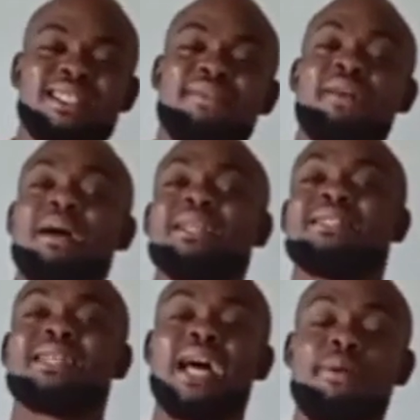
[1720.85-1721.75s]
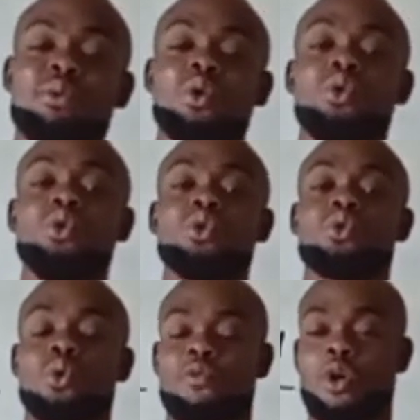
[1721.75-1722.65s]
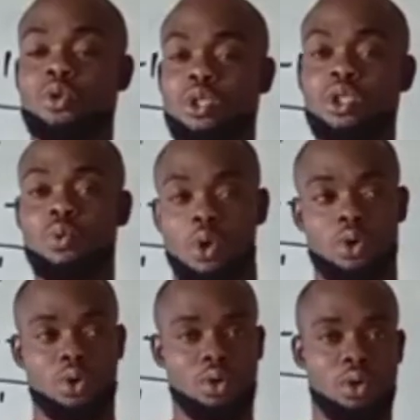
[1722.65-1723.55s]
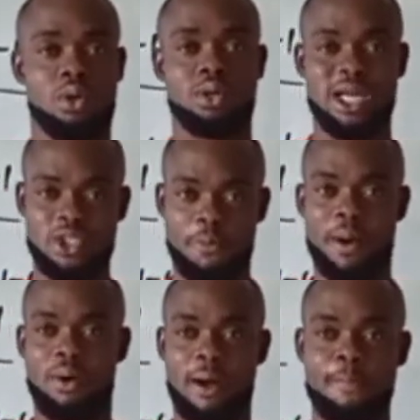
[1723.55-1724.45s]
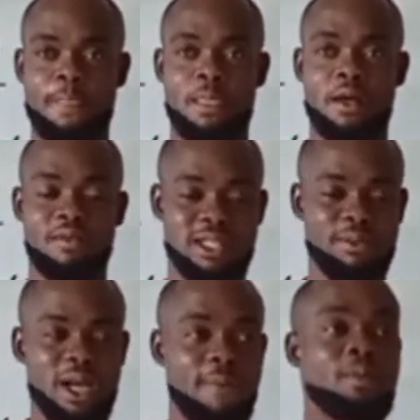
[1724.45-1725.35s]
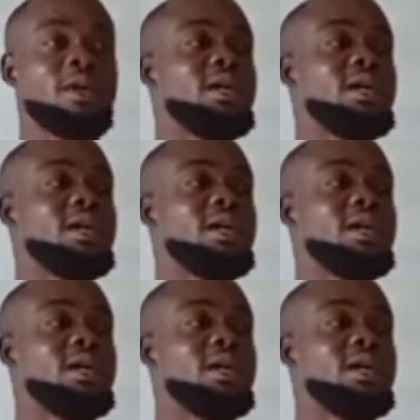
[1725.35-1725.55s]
divided by the time you used for doing the work. That's your power. For example, now,